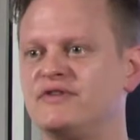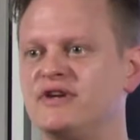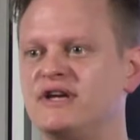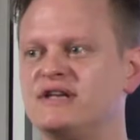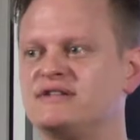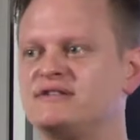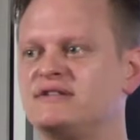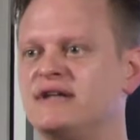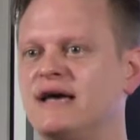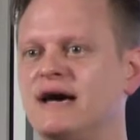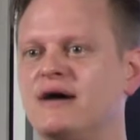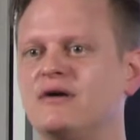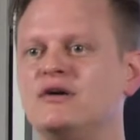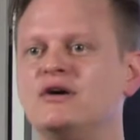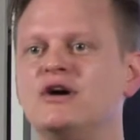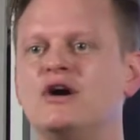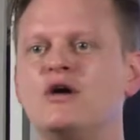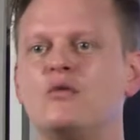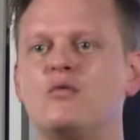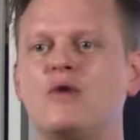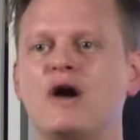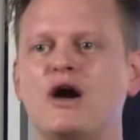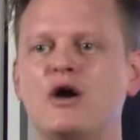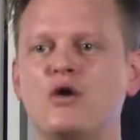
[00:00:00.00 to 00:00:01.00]
of years now,
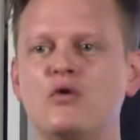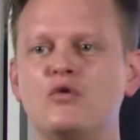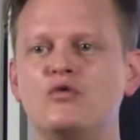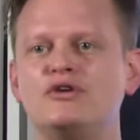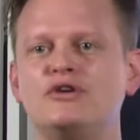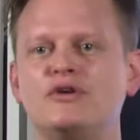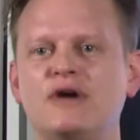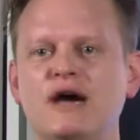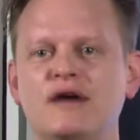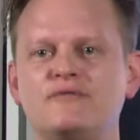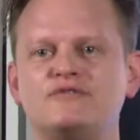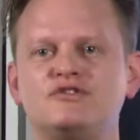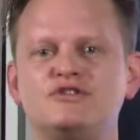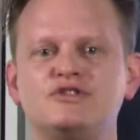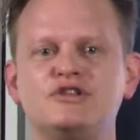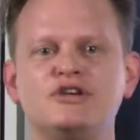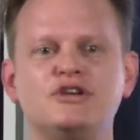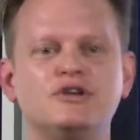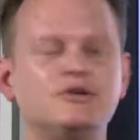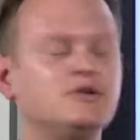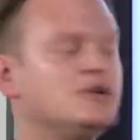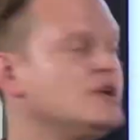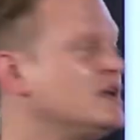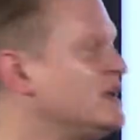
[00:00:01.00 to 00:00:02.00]
where all you have to
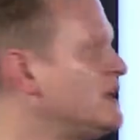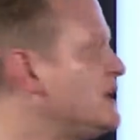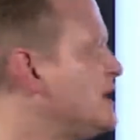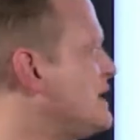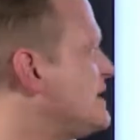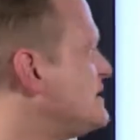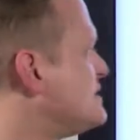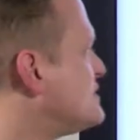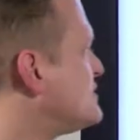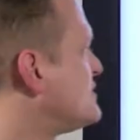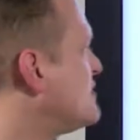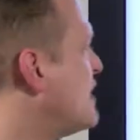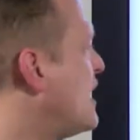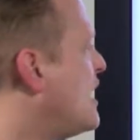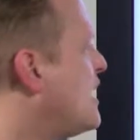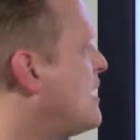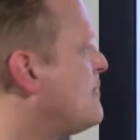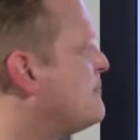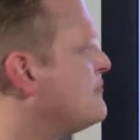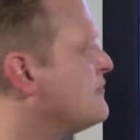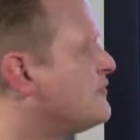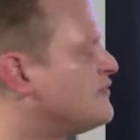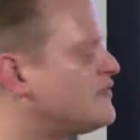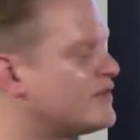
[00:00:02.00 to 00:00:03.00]
do is
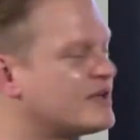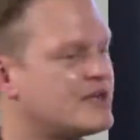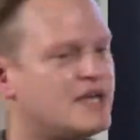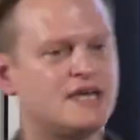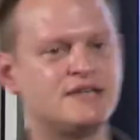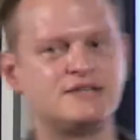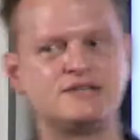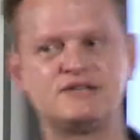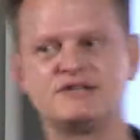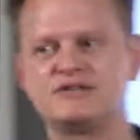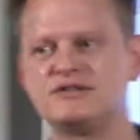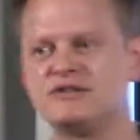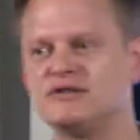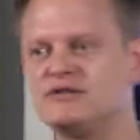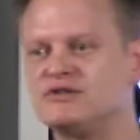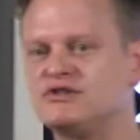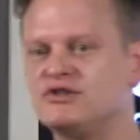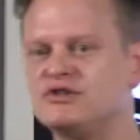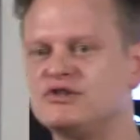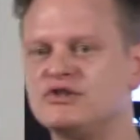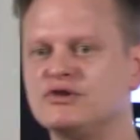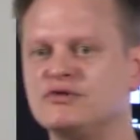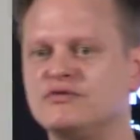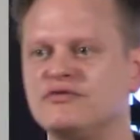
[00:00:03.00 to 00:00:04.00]
for kids to
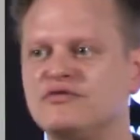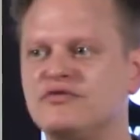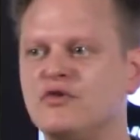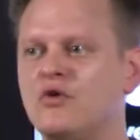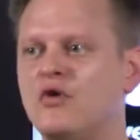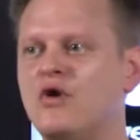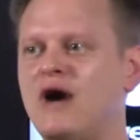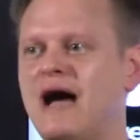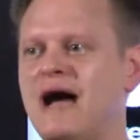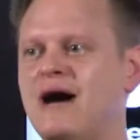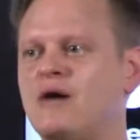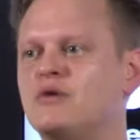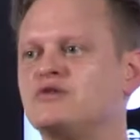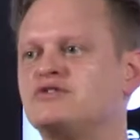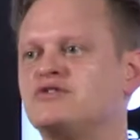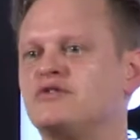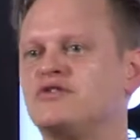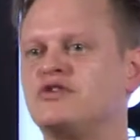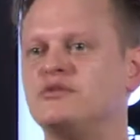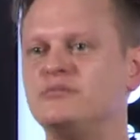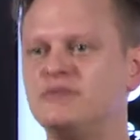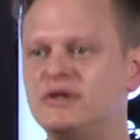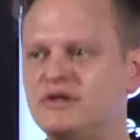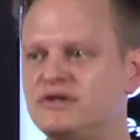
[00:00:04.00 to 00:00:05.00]
do 4 hours
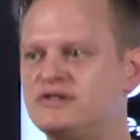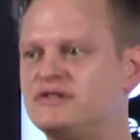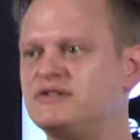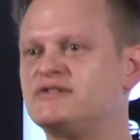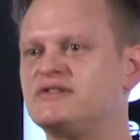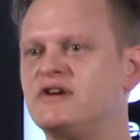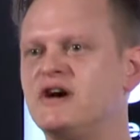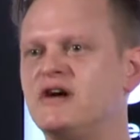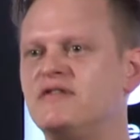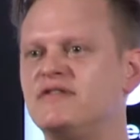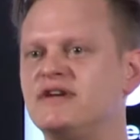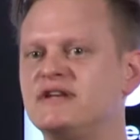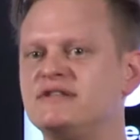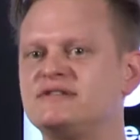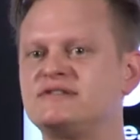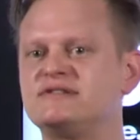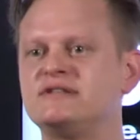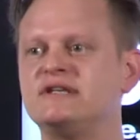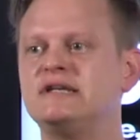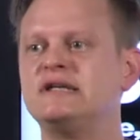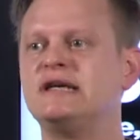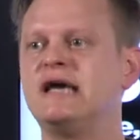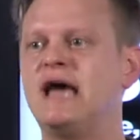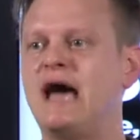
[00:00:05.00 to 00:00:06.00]
of community
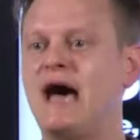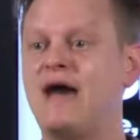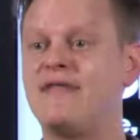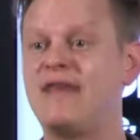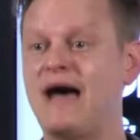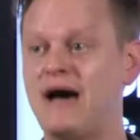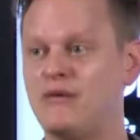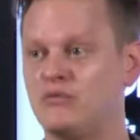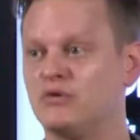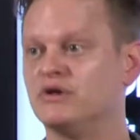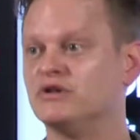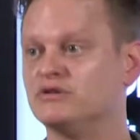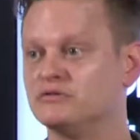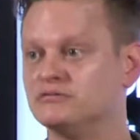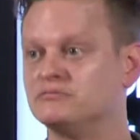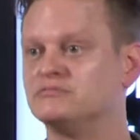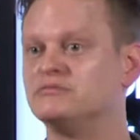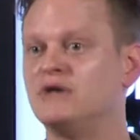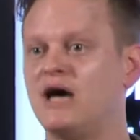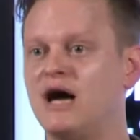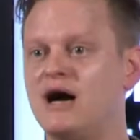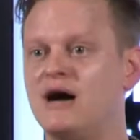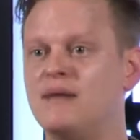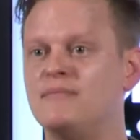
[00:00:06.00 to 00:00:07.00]
service, and that will
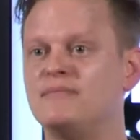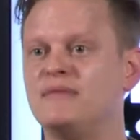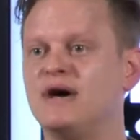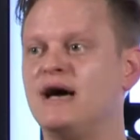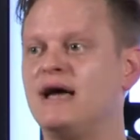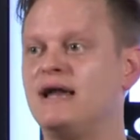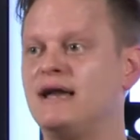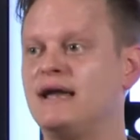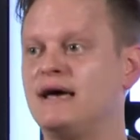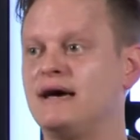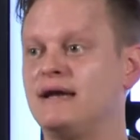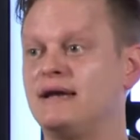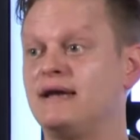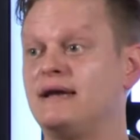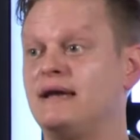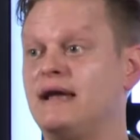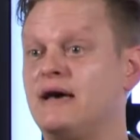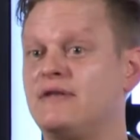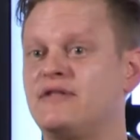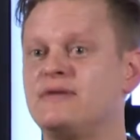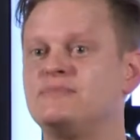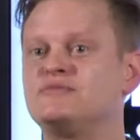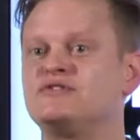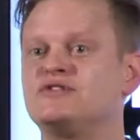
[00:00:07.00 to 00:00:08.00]

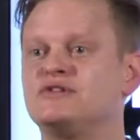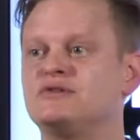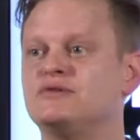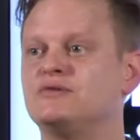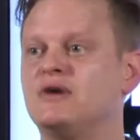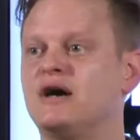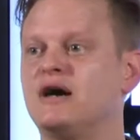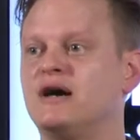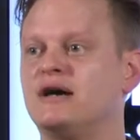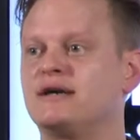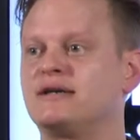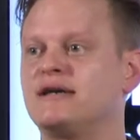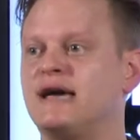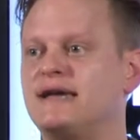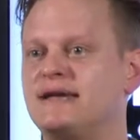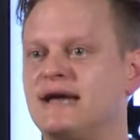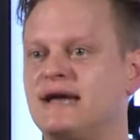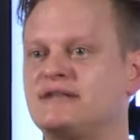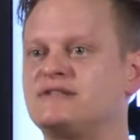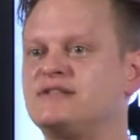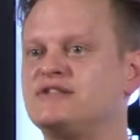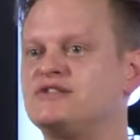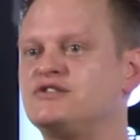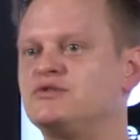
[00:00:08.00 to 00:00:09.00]
allow them to gain
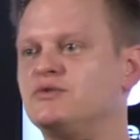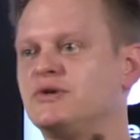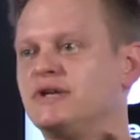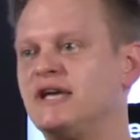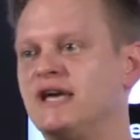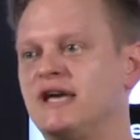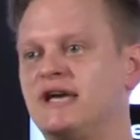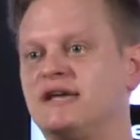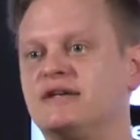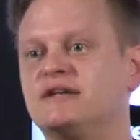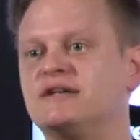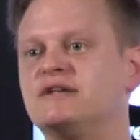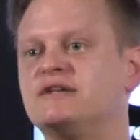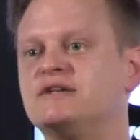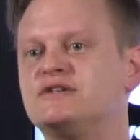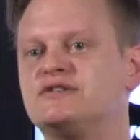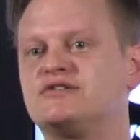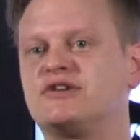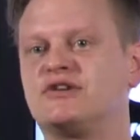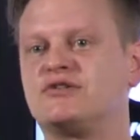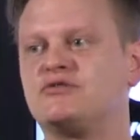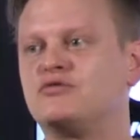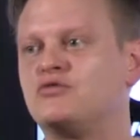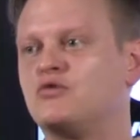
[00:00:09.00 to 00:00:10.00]
access to a gig,
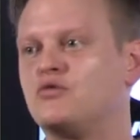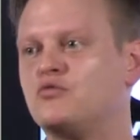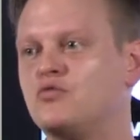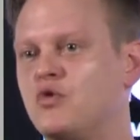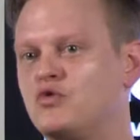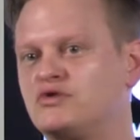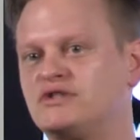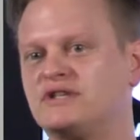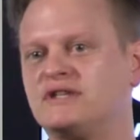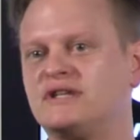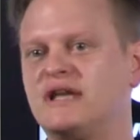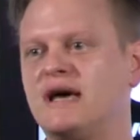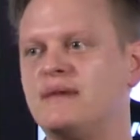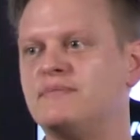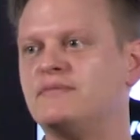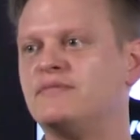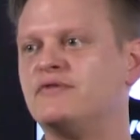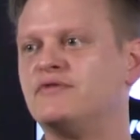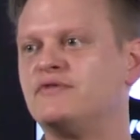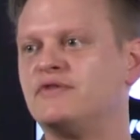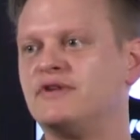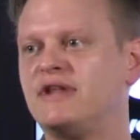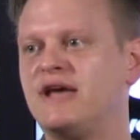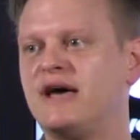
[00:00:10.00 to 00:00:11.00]
so you're rewarding them
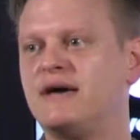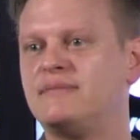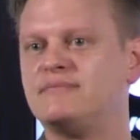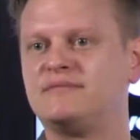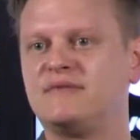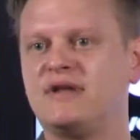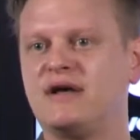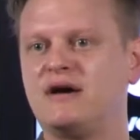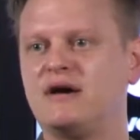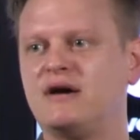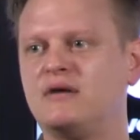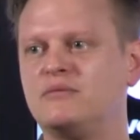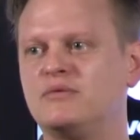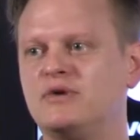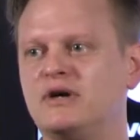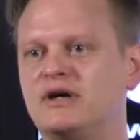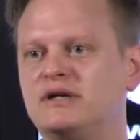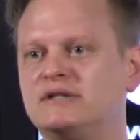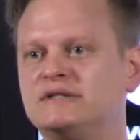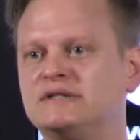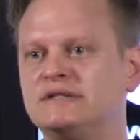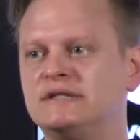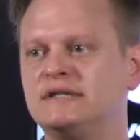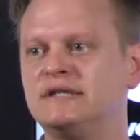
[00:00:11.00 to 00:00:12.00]
for their hard
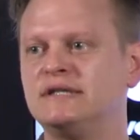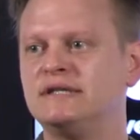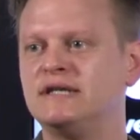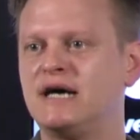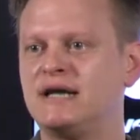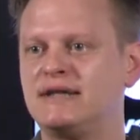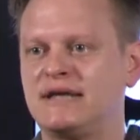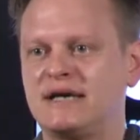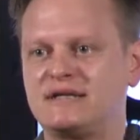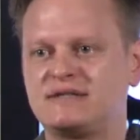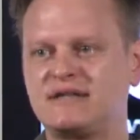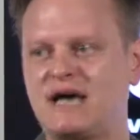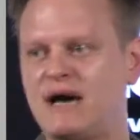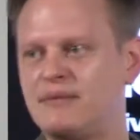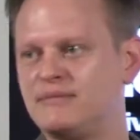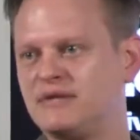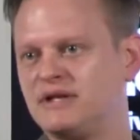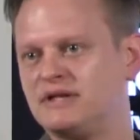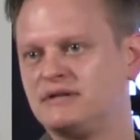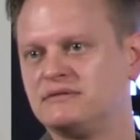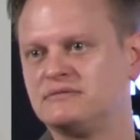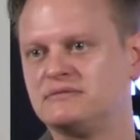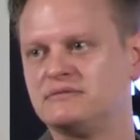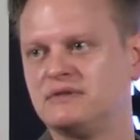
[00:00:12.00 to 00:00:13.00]
work. And that's
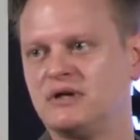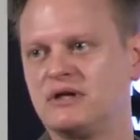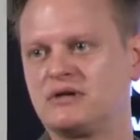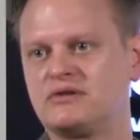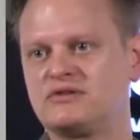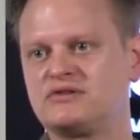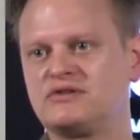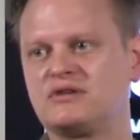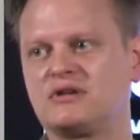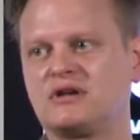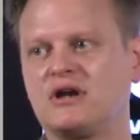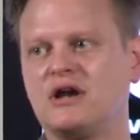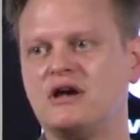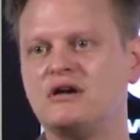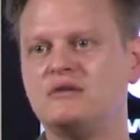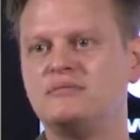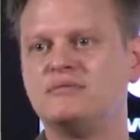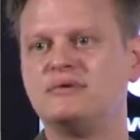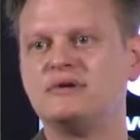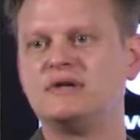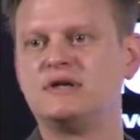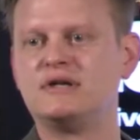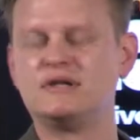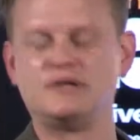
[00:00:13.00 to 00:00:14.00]
happening across the globe,
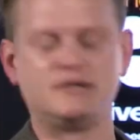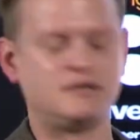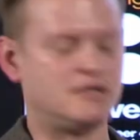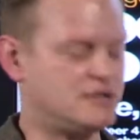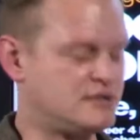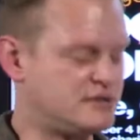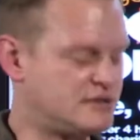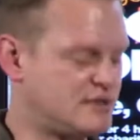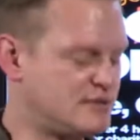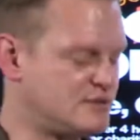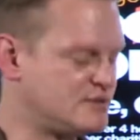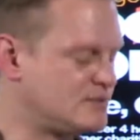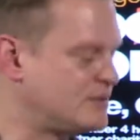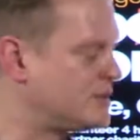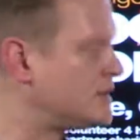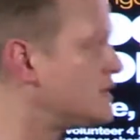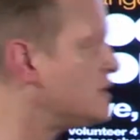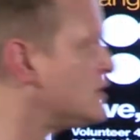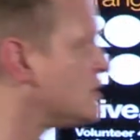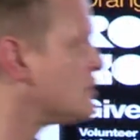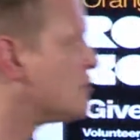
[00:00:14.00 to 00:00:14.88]
and it seems to be